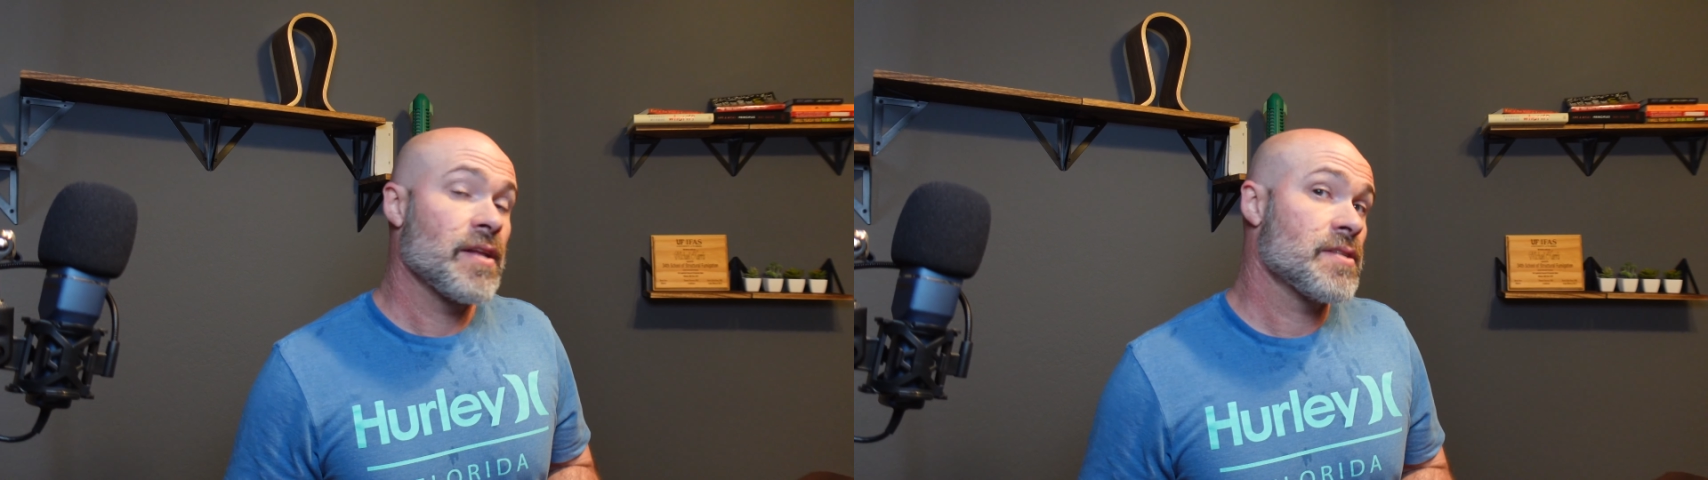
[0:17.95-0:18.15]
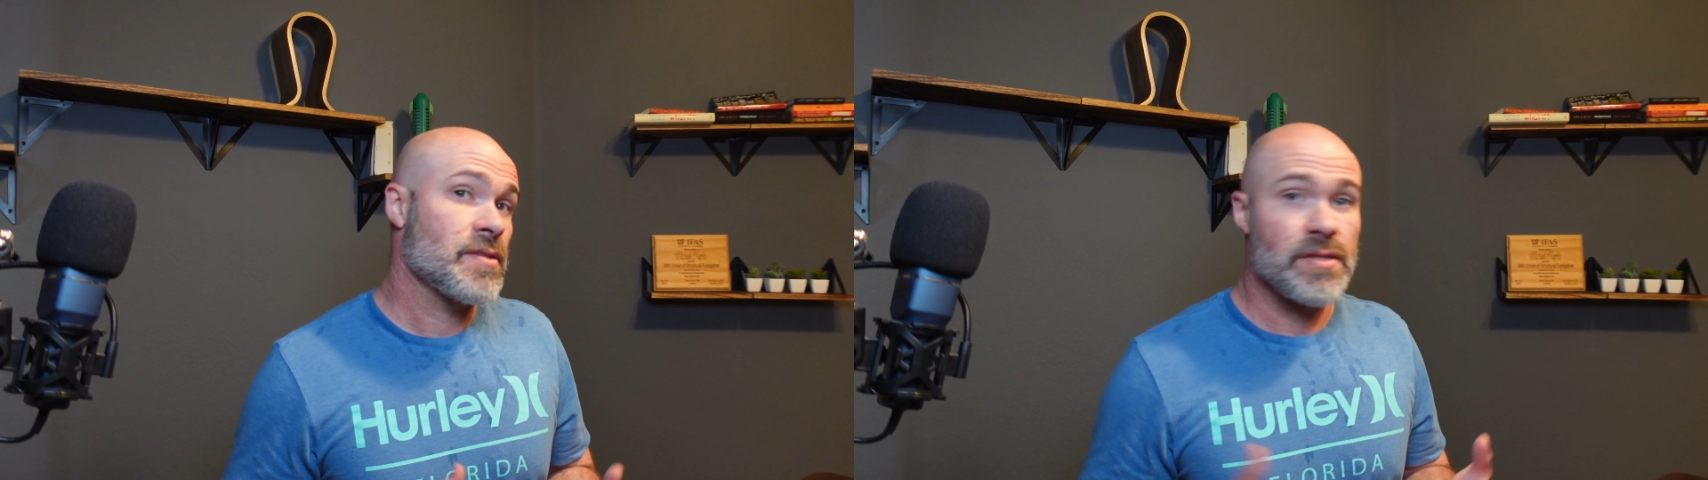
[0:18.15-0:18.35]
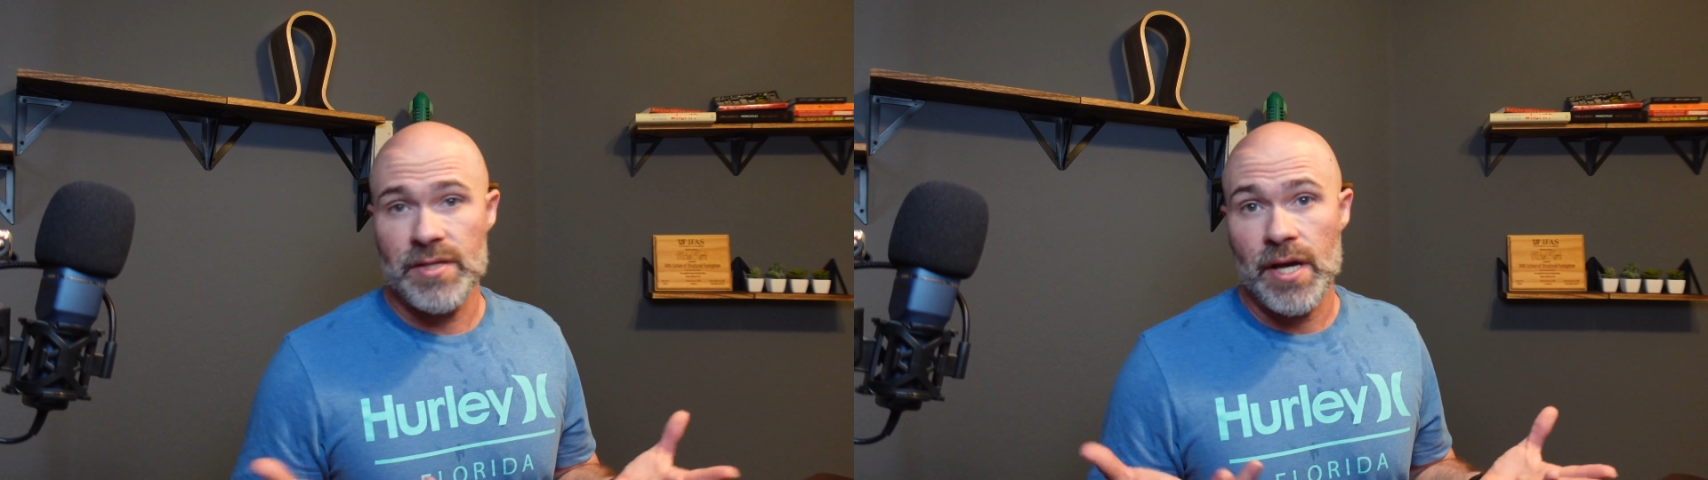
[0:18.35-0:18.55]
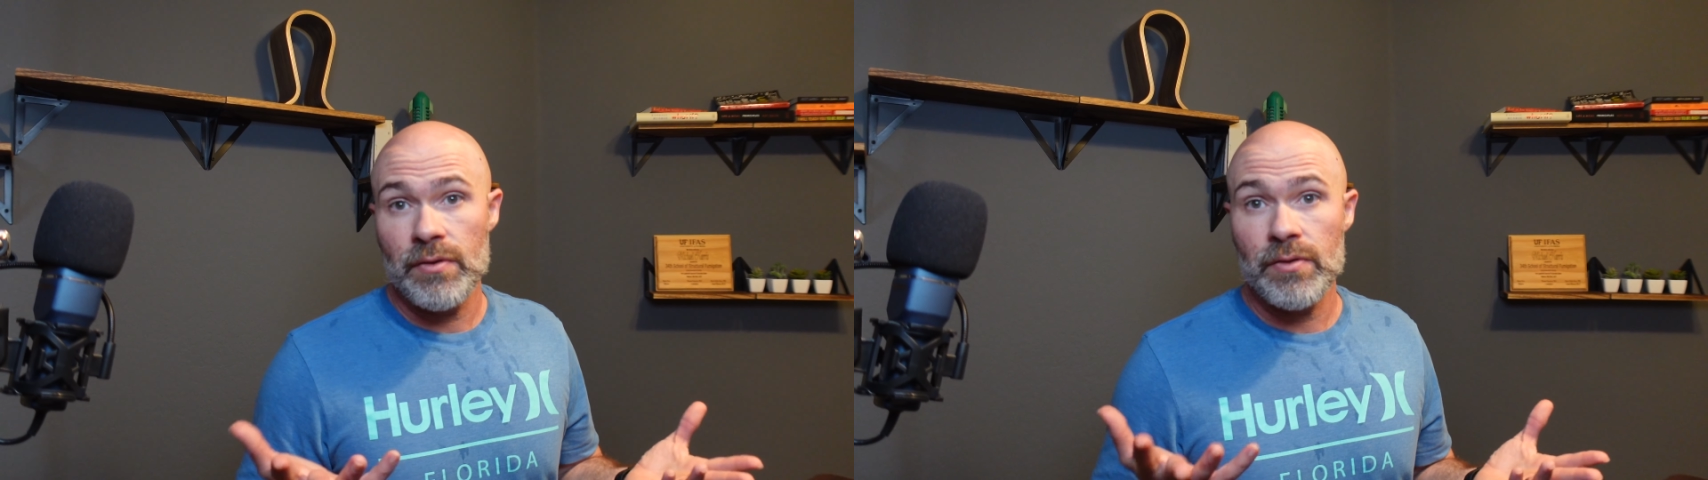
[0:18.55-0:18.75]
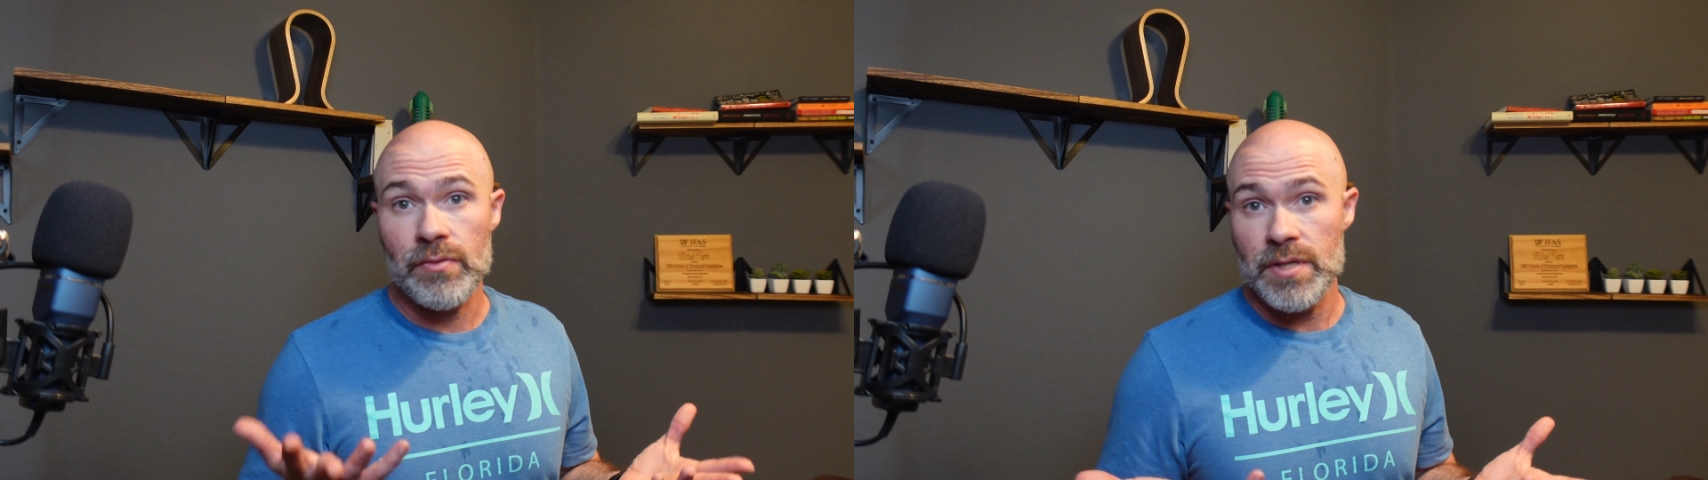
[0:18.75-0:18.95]
it's the
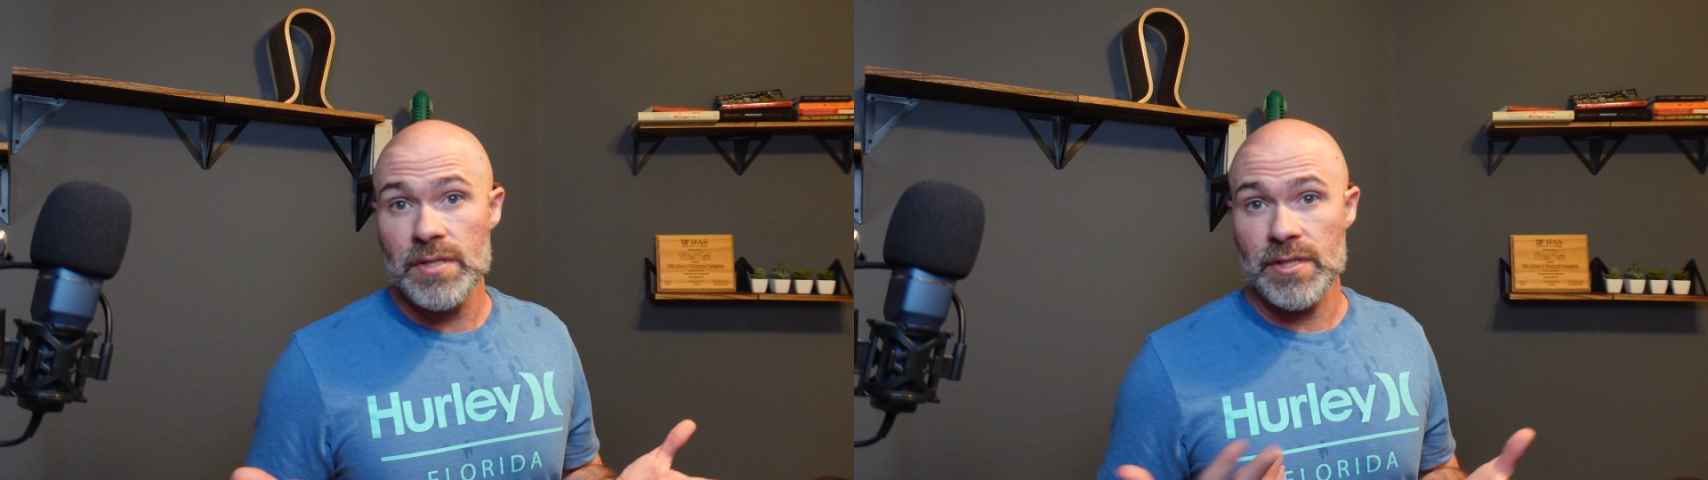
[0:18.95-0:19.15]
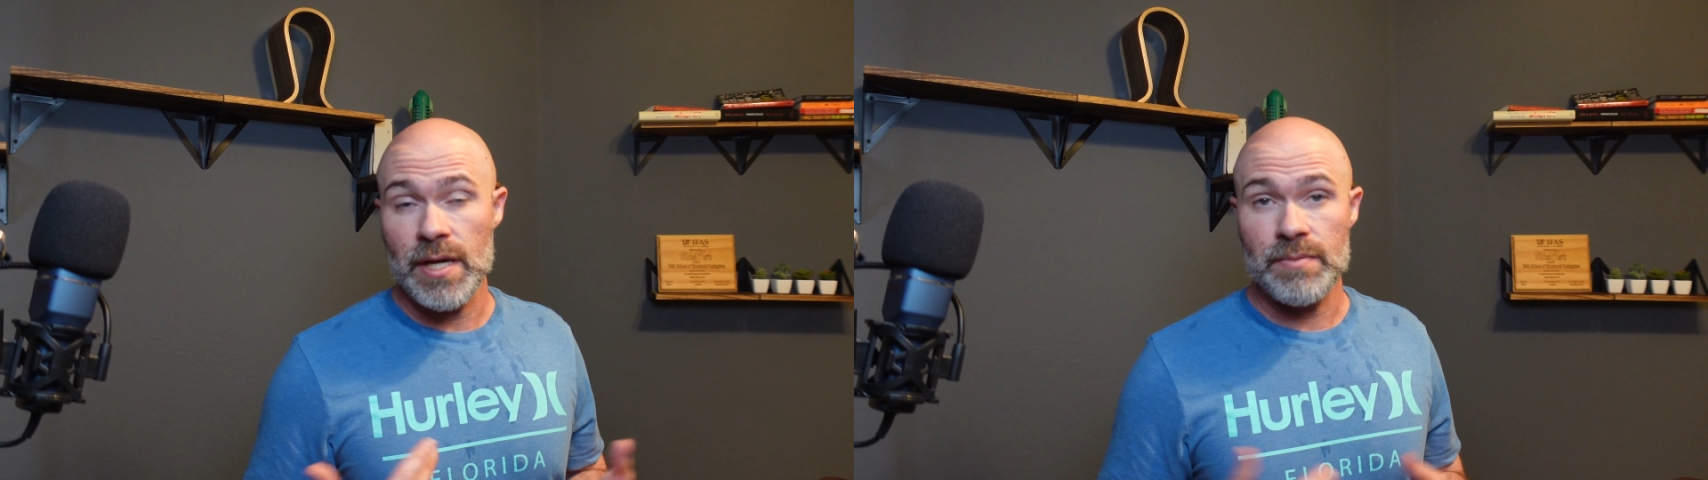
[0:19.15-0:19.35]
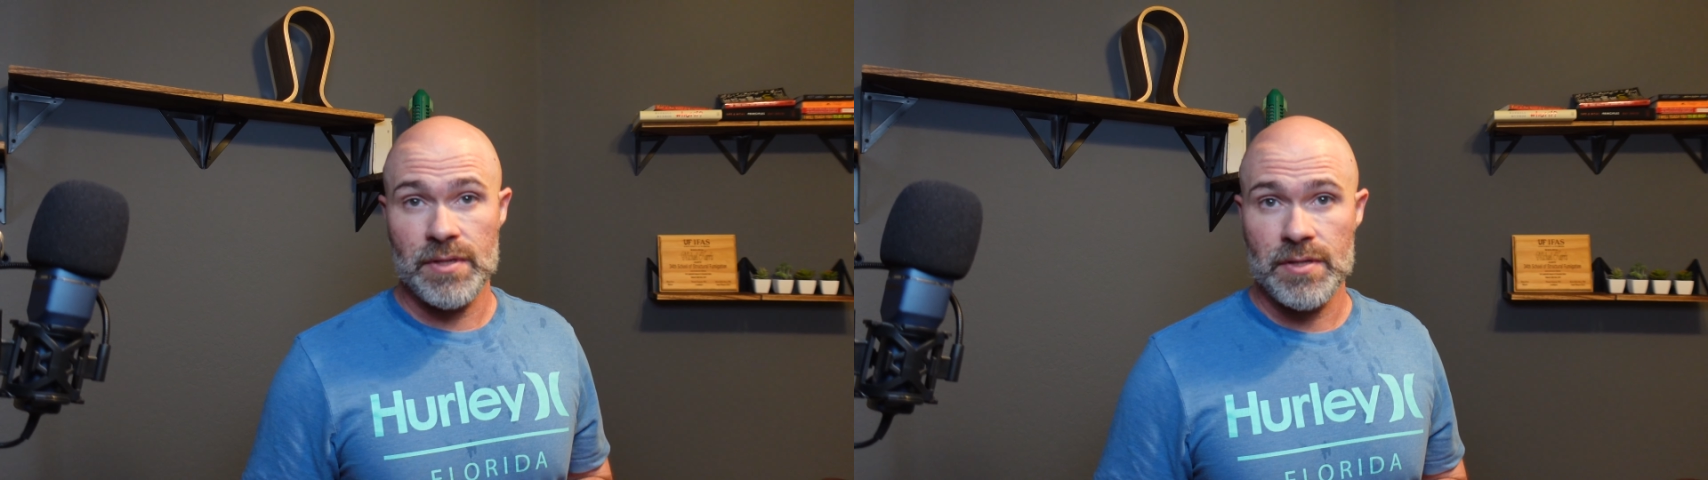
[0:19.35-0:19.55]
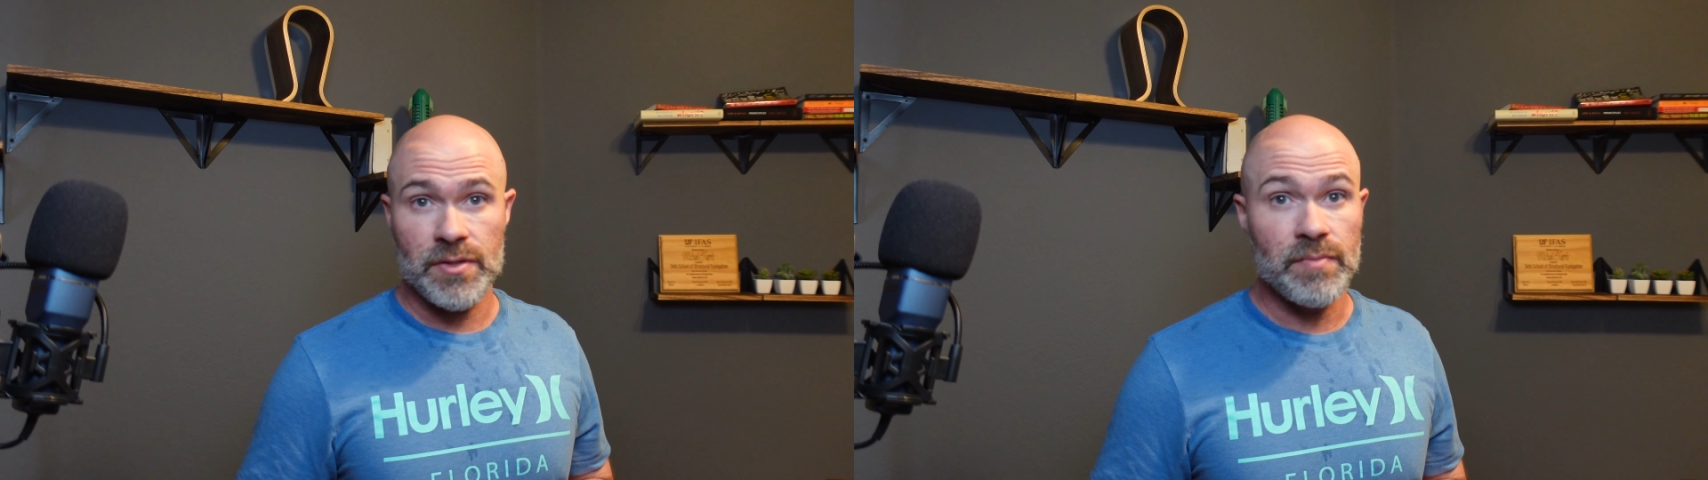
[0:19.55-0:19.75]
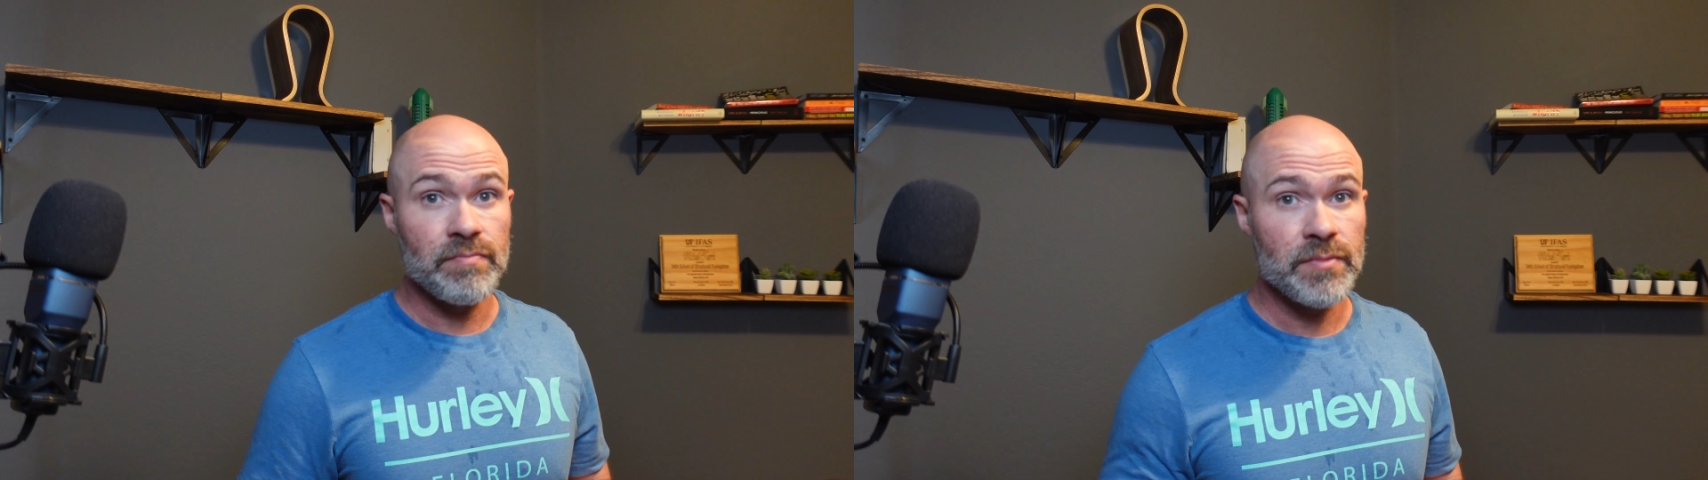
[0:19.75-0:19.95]
standard 3-step system.